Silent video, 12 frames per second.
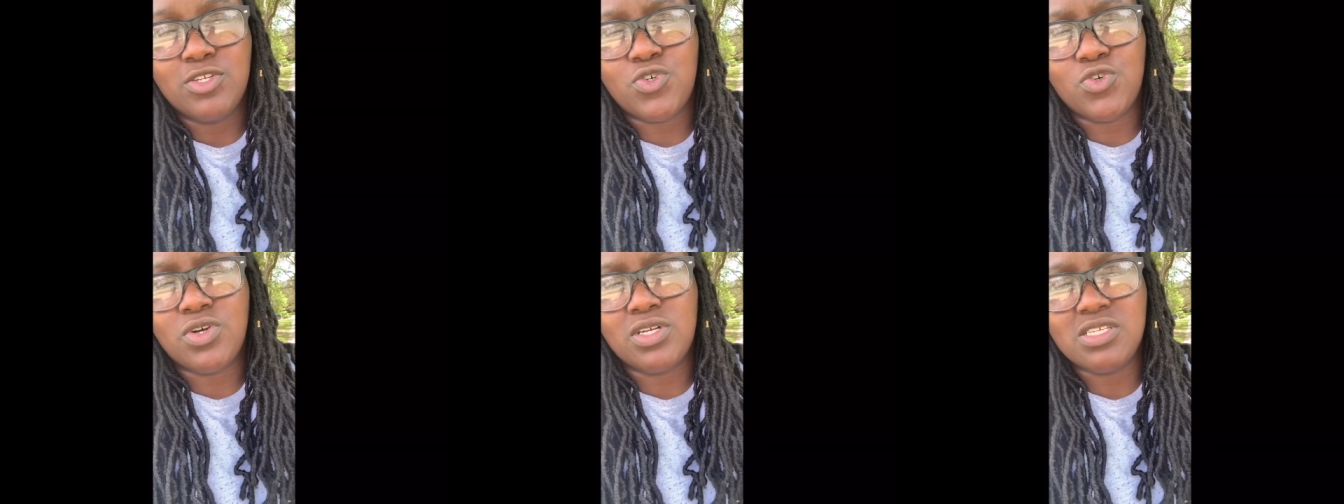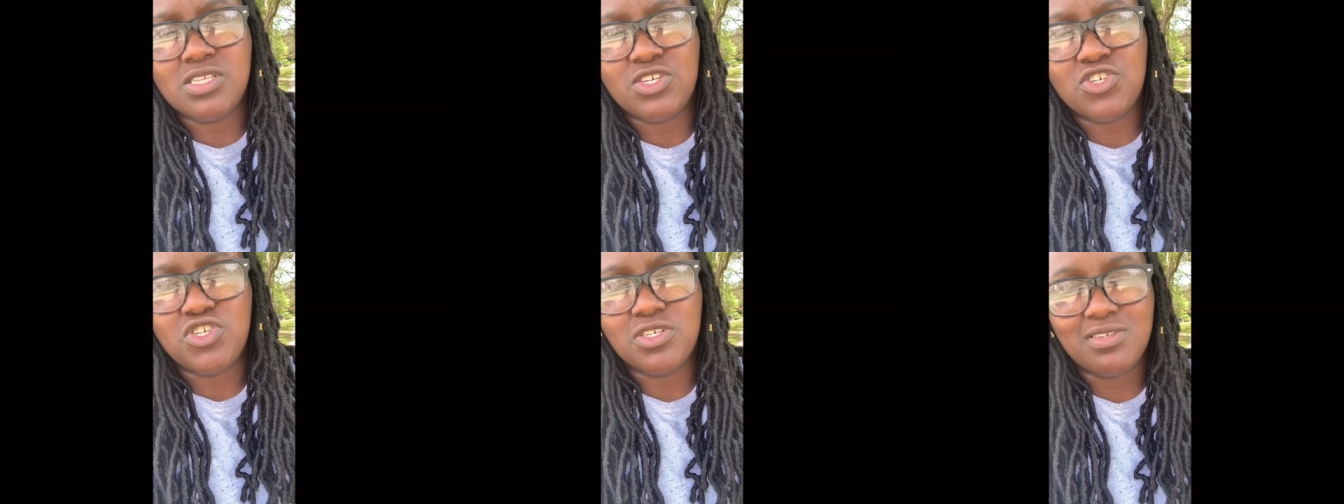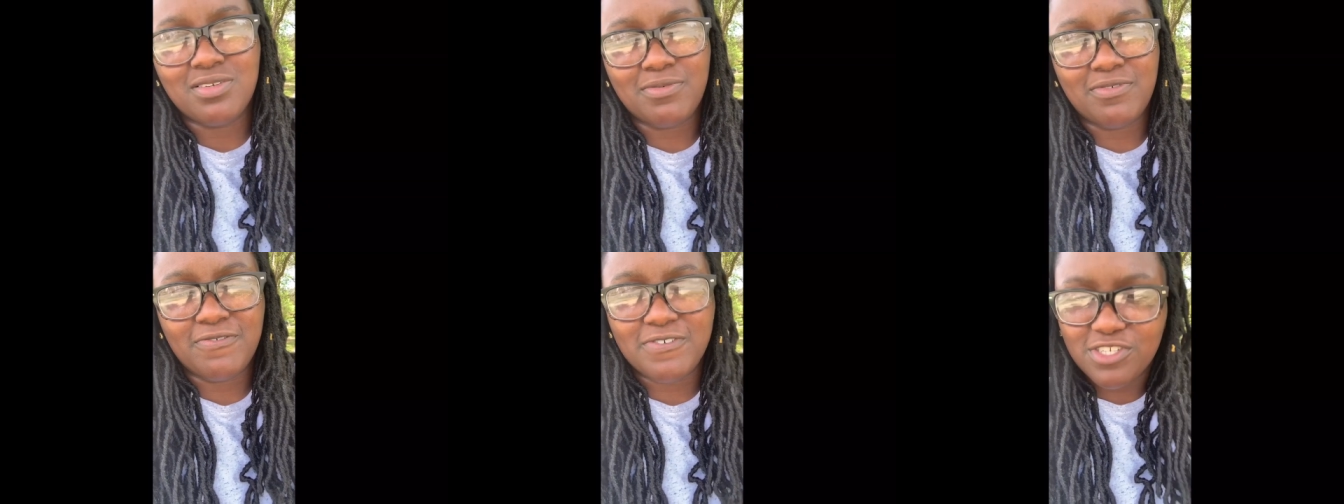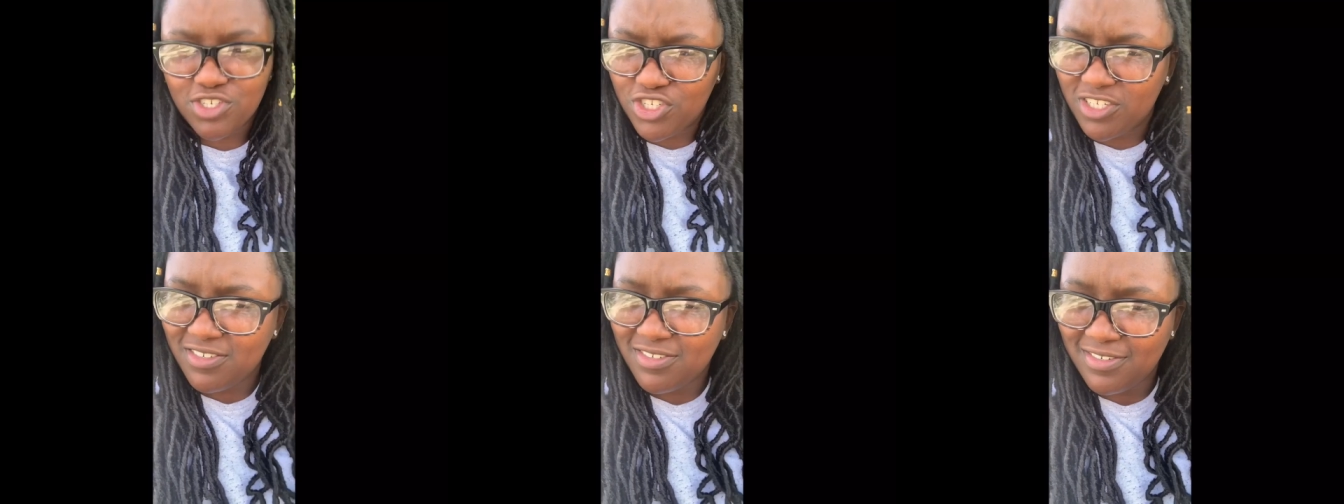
transition physician,